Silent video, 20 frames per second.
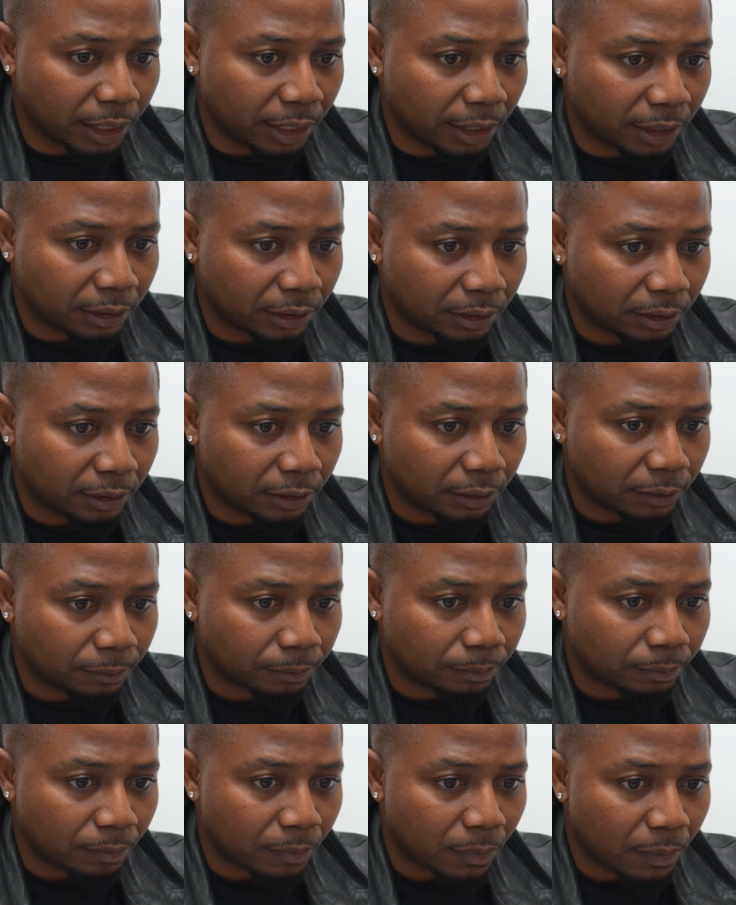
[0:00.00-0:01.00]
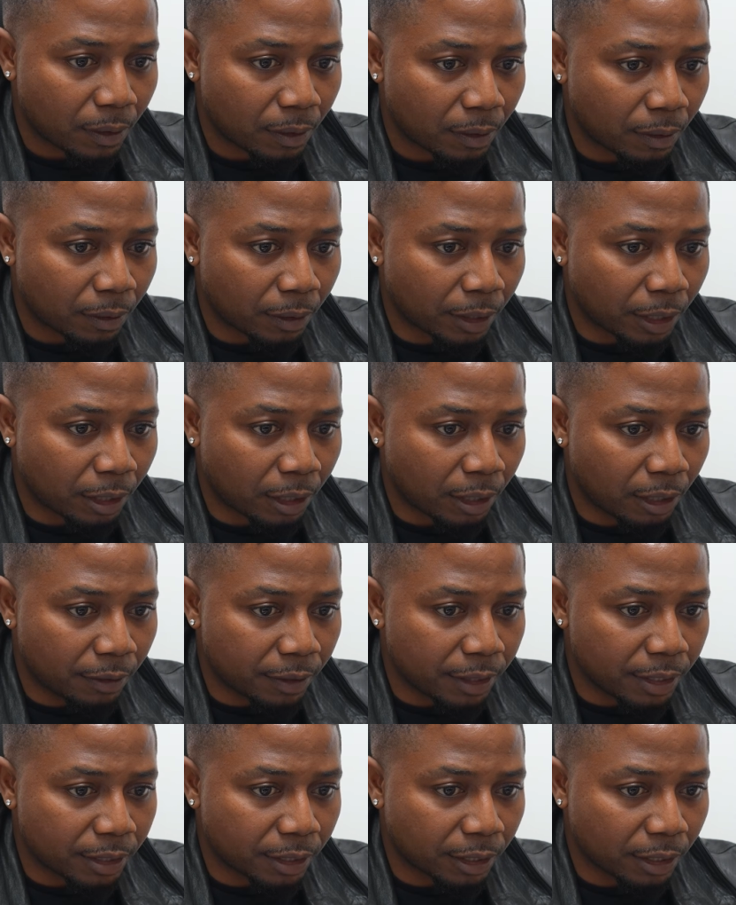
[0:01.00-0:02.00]
is the
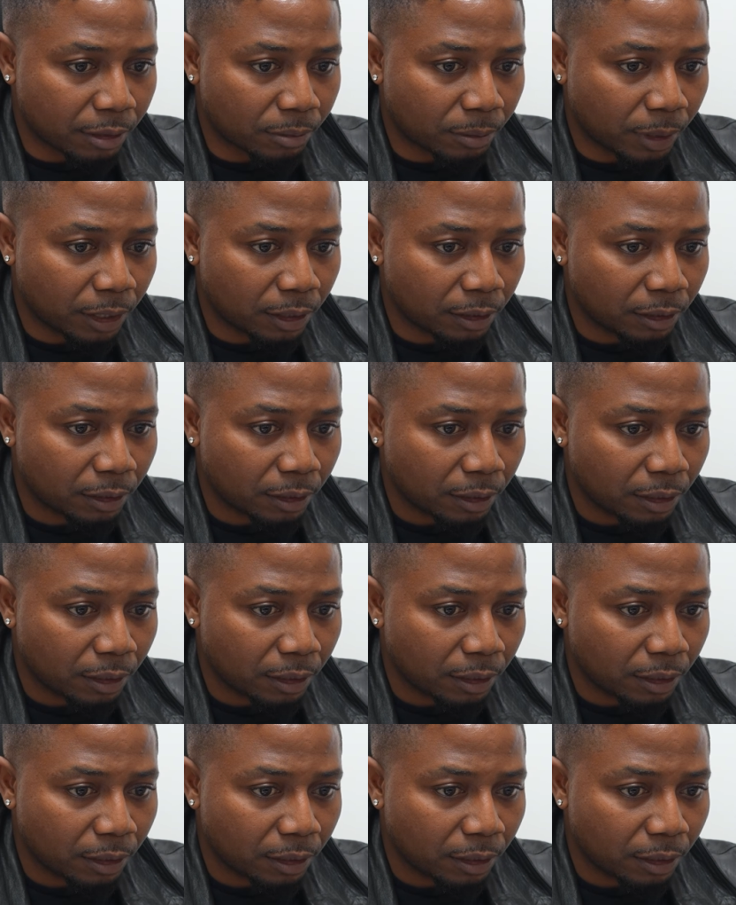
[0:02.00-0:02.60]
currency as well.